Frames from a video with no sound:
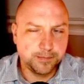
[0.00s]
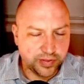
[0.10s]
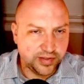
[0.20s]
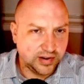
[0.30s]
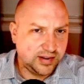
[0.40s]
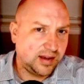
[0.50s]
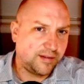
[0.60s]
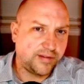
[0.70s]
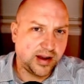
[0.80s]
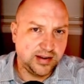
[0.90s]
with the
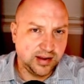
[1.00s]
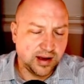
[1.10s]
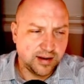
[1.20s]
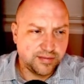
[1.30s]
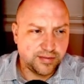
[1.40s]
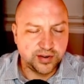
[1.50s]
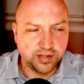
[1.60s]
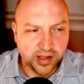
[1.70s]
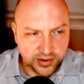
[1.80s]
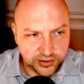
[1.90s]
tf-idf
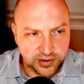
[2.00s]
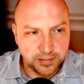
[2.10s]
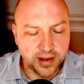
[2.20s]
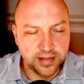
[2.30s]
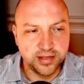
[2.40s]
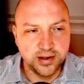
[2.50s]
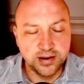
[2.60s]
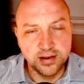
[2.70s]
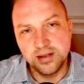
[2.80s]
selection method,